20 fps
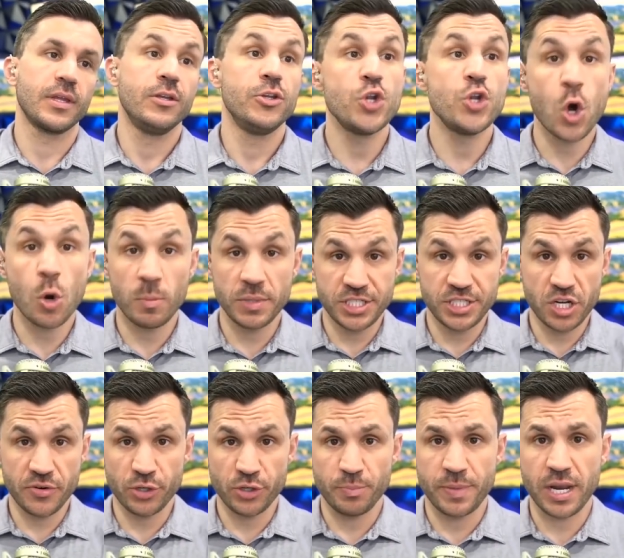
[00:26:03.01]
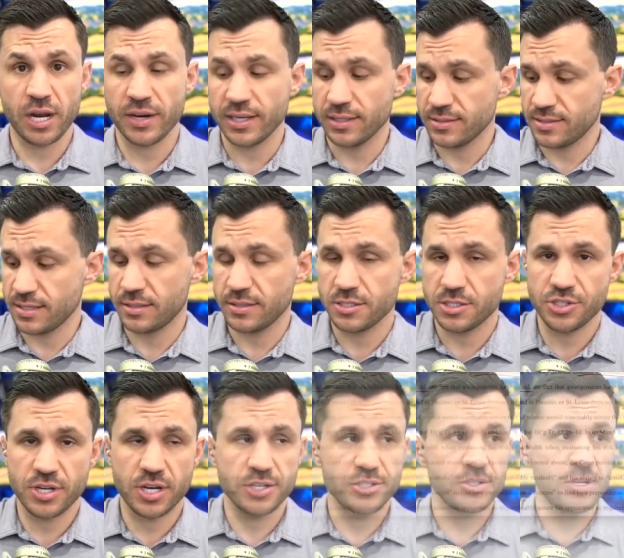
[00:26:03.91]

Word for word: No material bearing, said this judge.